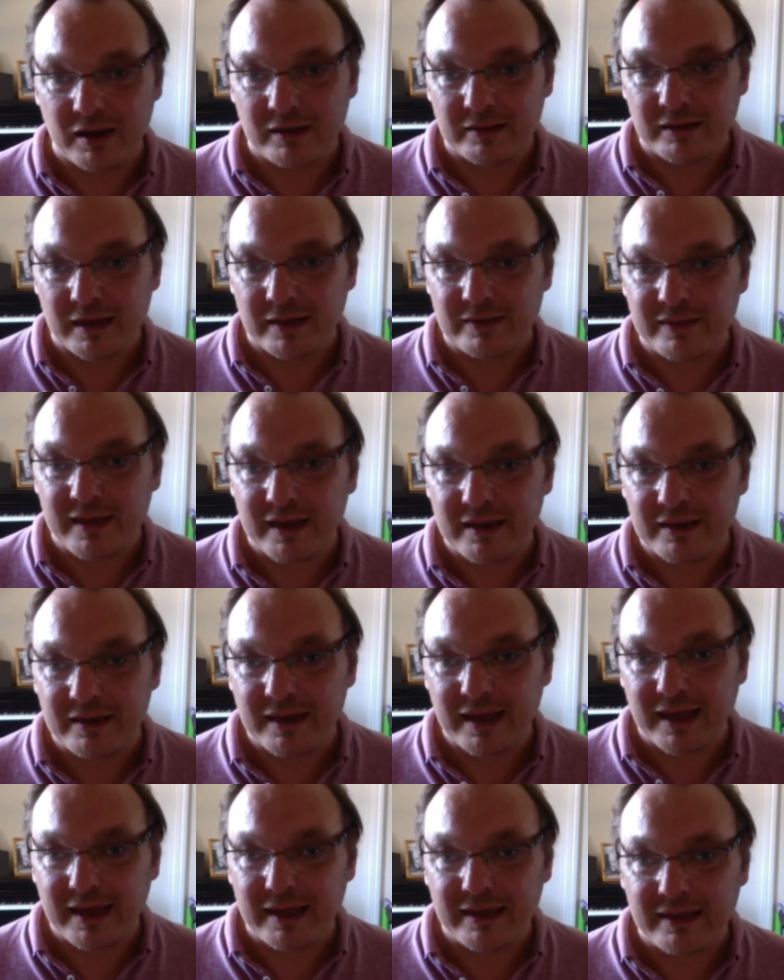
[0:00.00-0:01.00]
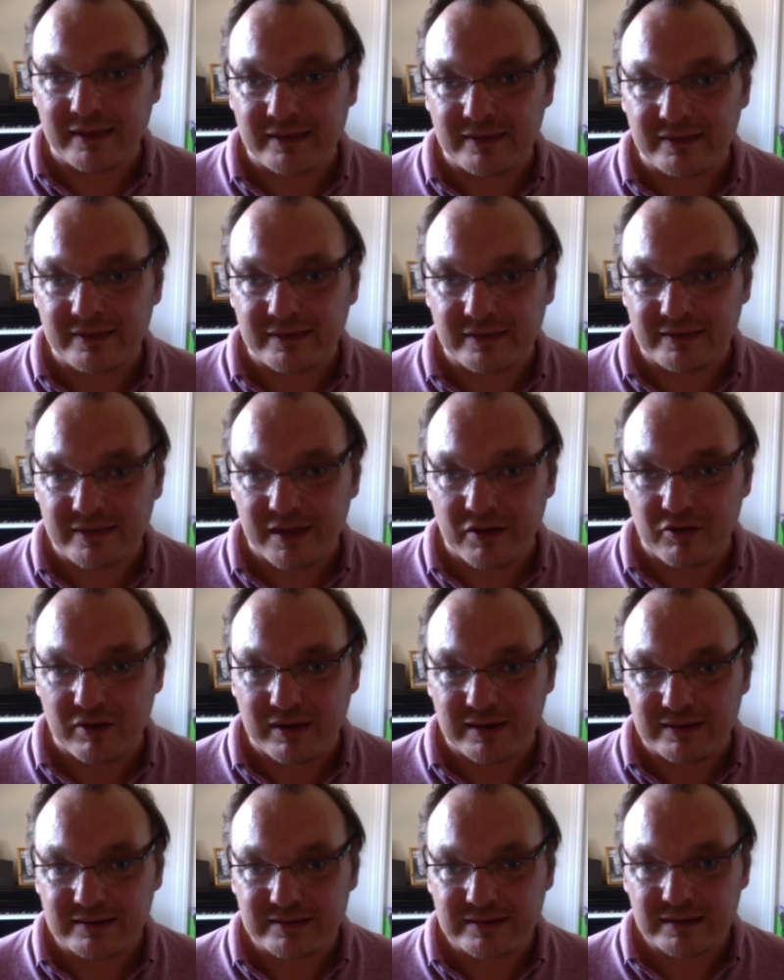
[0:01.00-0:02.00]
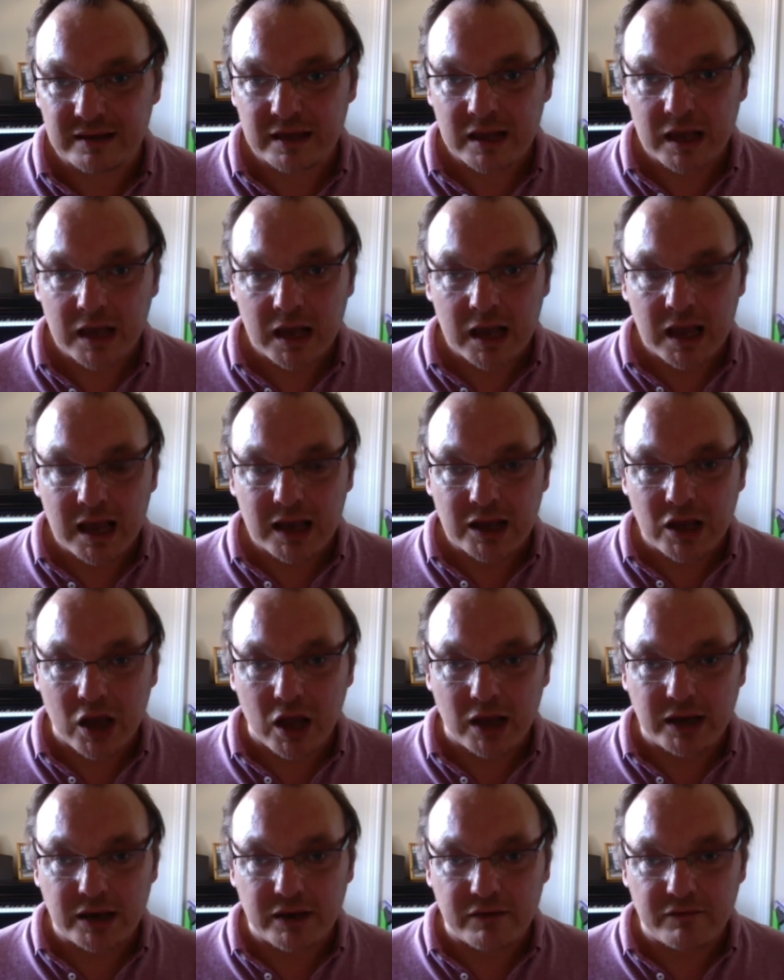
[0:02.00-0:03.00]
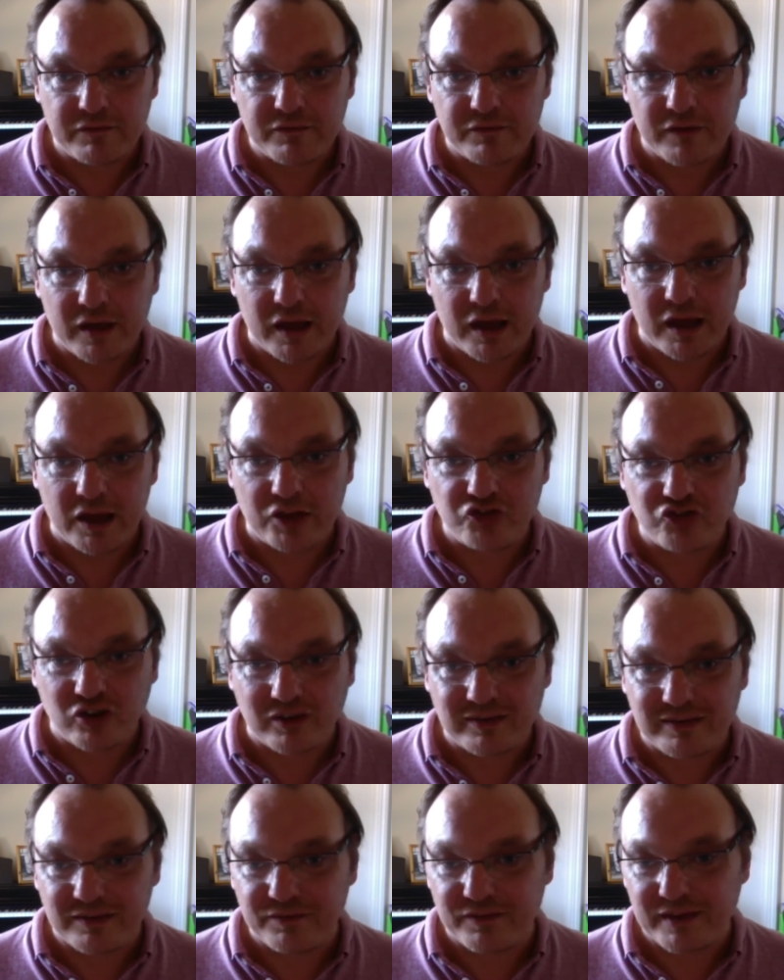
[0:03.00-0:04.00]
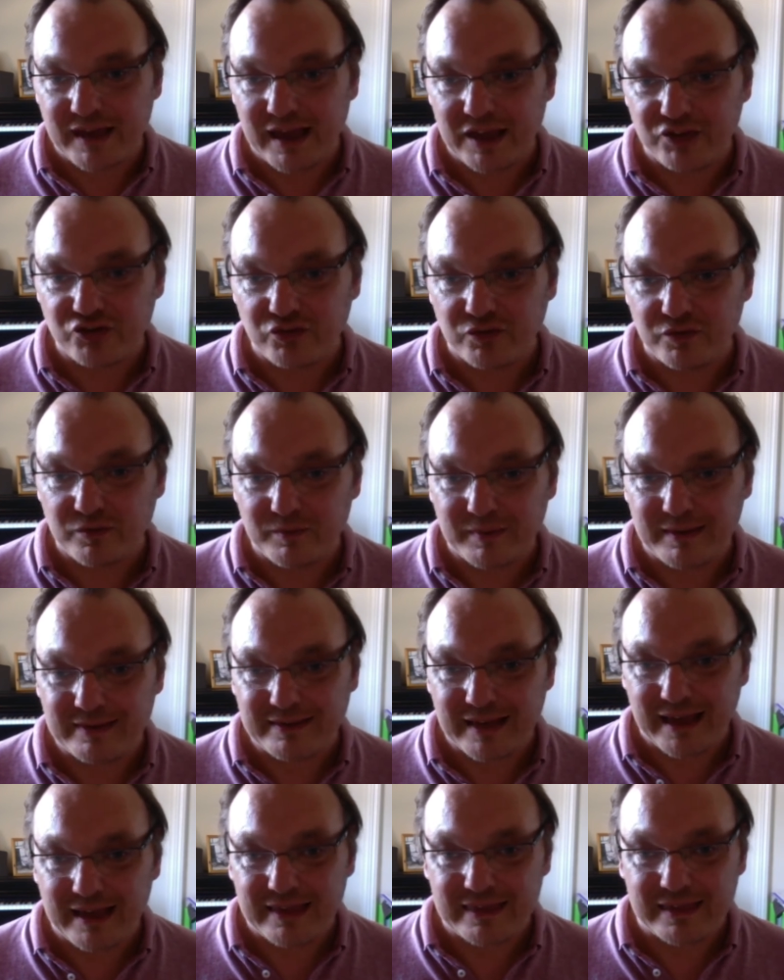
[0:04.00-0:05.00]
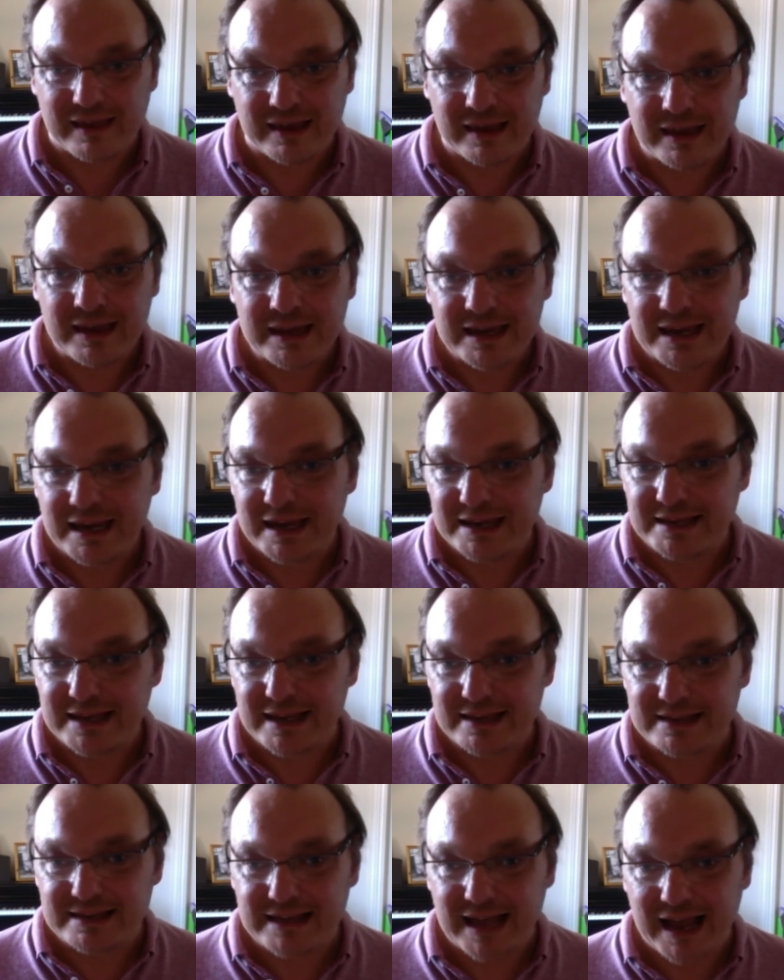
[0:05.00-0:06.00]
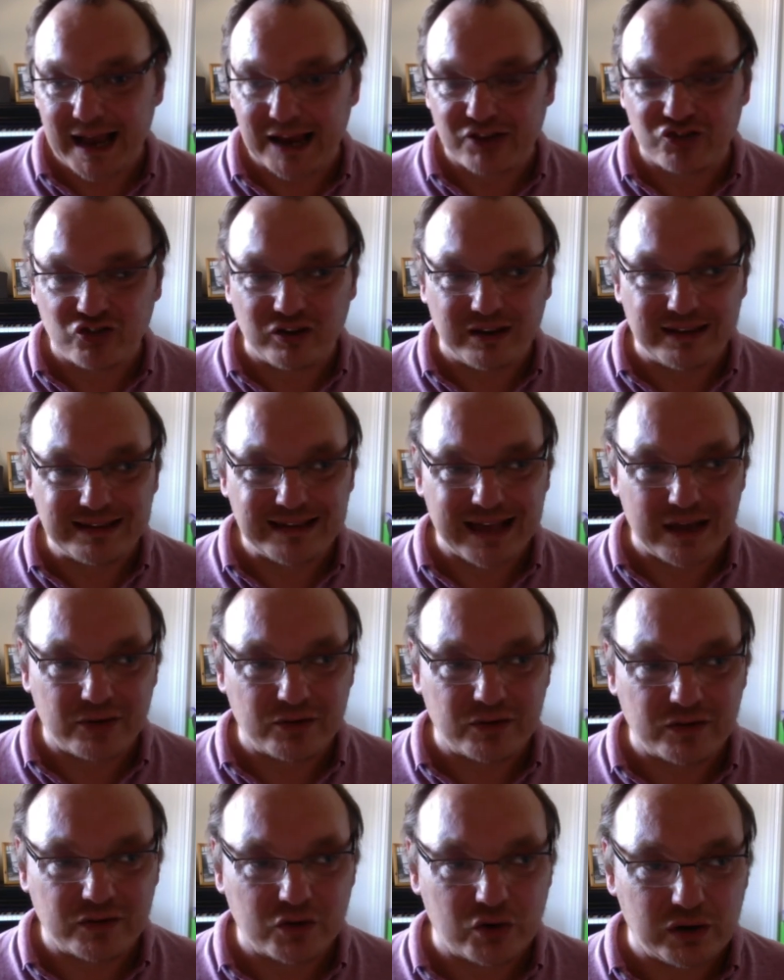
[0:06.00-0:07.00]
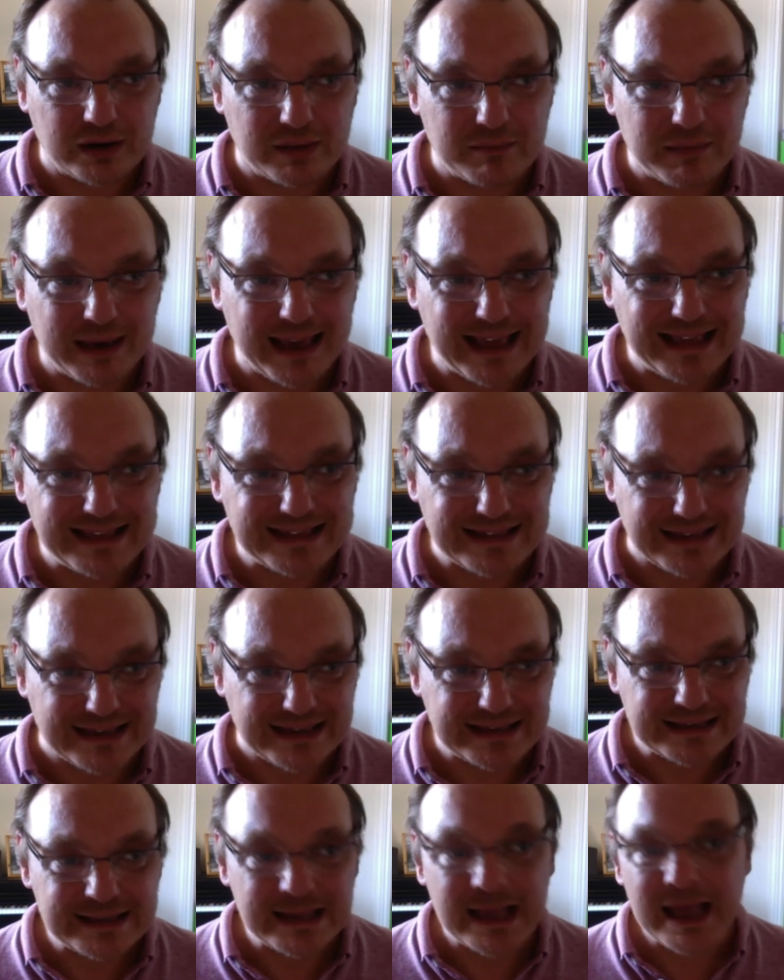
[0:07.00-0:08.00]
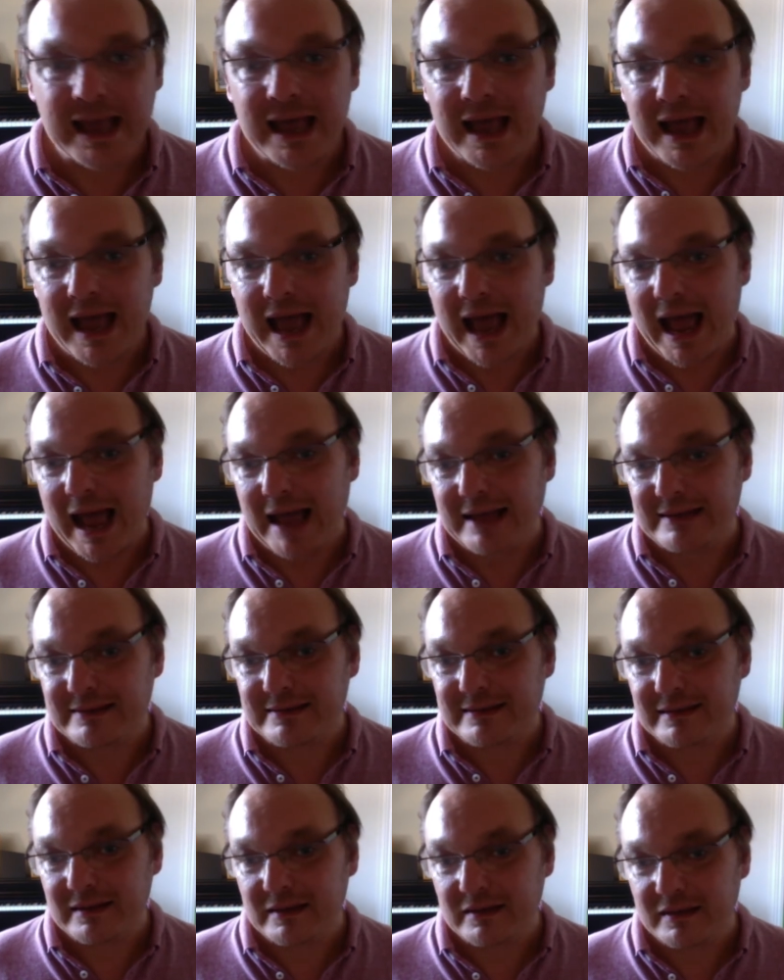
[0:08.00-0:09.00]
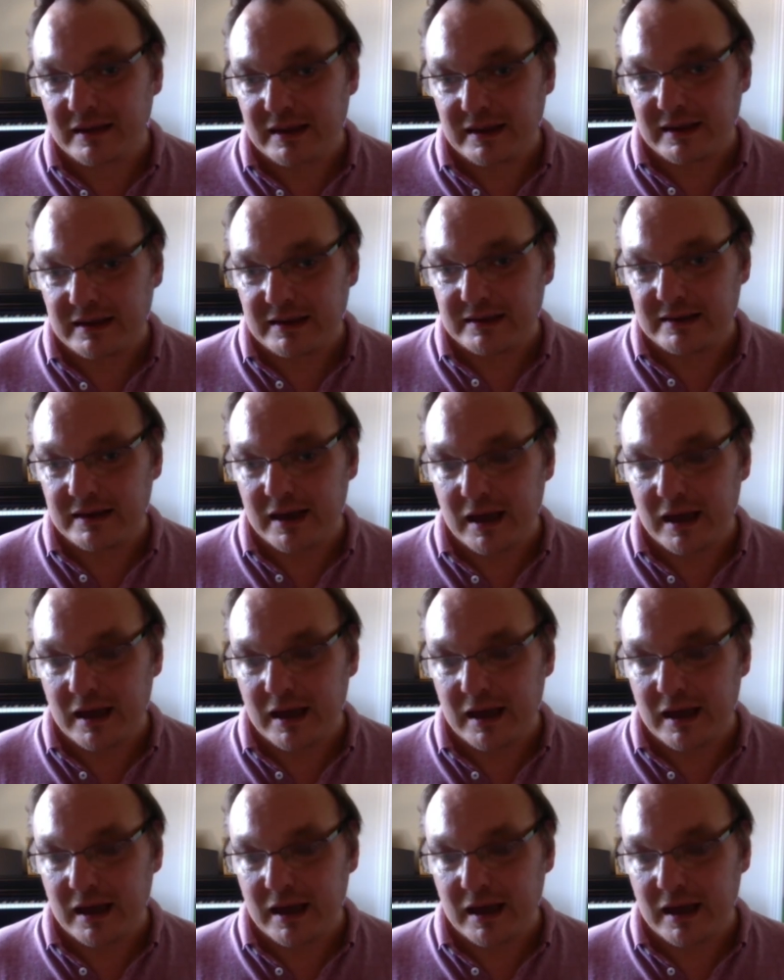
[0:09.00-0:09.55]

and there is kind of justification for me saying that it doesn't actually sound as good in places as the